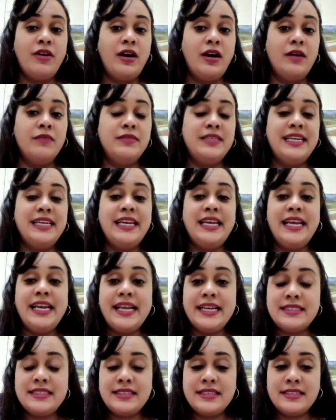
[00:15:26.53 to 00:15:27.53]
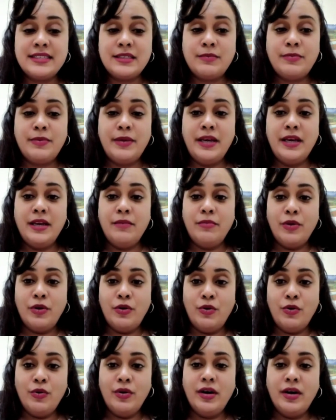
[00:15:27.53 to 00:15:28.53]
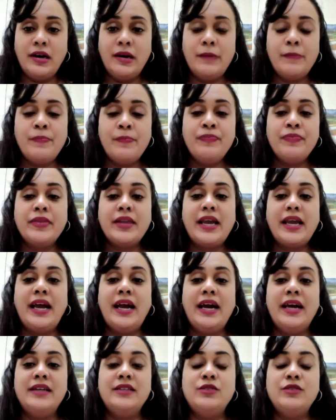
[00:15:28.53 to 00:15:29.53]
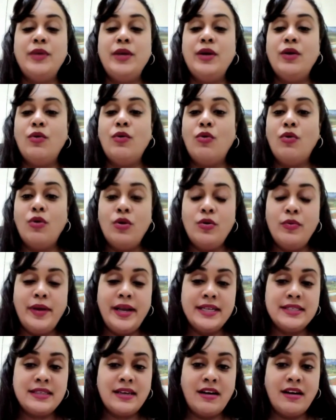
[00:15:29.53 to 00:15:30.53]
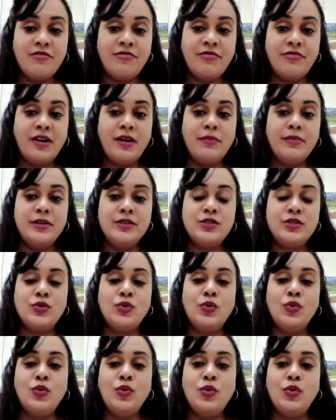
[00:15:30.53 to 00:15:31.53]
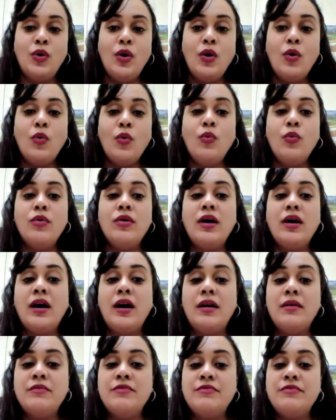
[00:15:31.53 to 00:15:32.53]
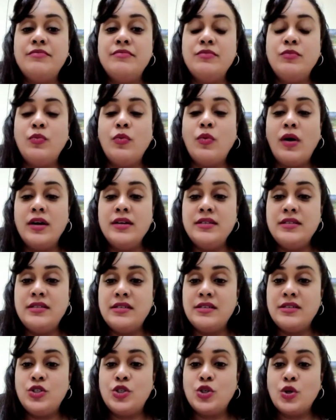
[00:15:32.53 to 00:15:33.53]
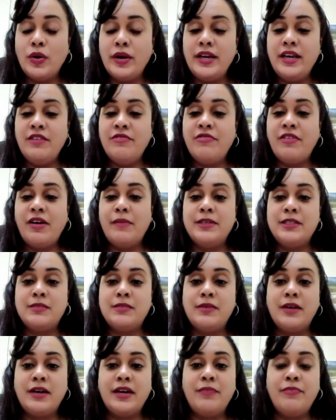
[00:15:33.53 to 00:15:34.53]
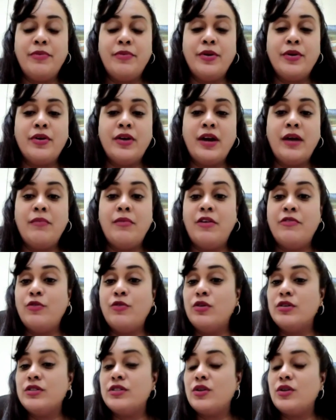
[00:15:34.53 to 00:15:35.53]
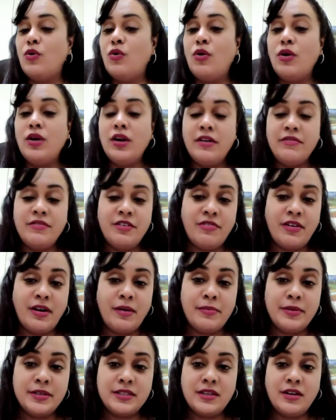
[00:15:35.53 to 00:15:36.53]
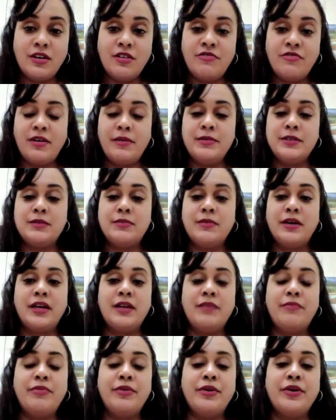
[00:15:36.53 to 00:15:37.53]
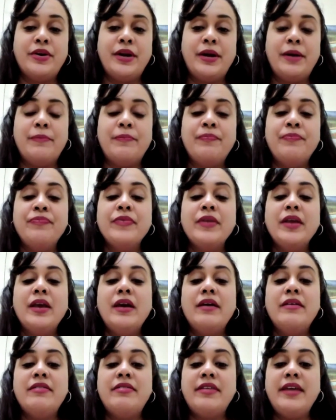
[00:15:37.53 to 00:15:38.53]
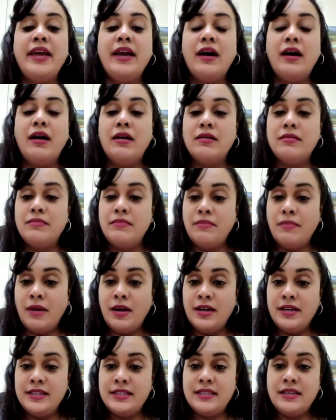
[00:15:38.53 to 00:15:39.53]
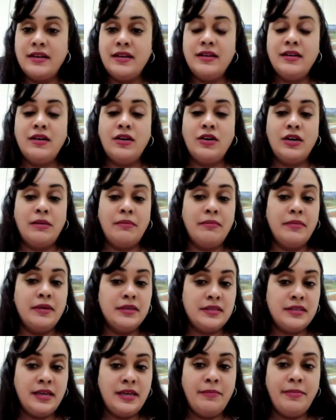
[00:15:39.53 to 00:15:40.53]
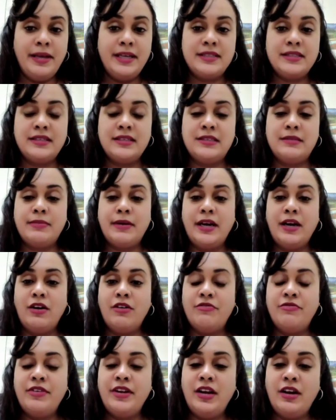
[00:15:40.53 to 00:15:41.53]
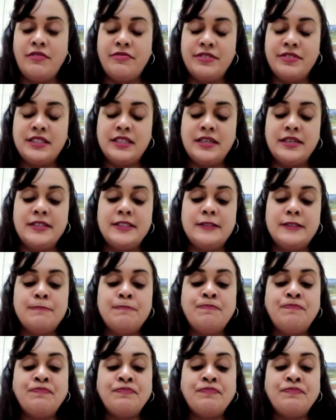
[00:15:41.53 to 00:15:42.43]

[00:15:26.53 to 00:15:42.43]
um, the latest being Maruga, and we always have farmers who um, want to join the farmers market program. Of course, all of the farmers on our farmers market program, they are monitored on a monthly basis by our field officers.